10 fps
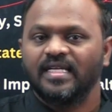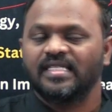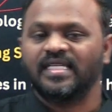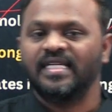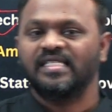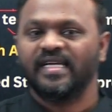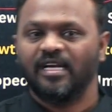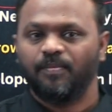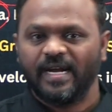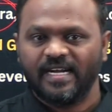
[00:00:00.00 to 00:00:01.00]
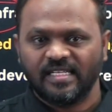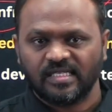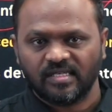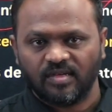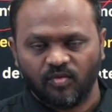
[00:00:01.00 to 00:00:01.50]
since
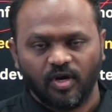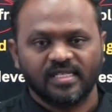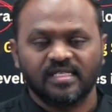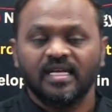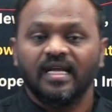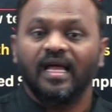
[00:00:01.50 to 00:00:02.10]
independence was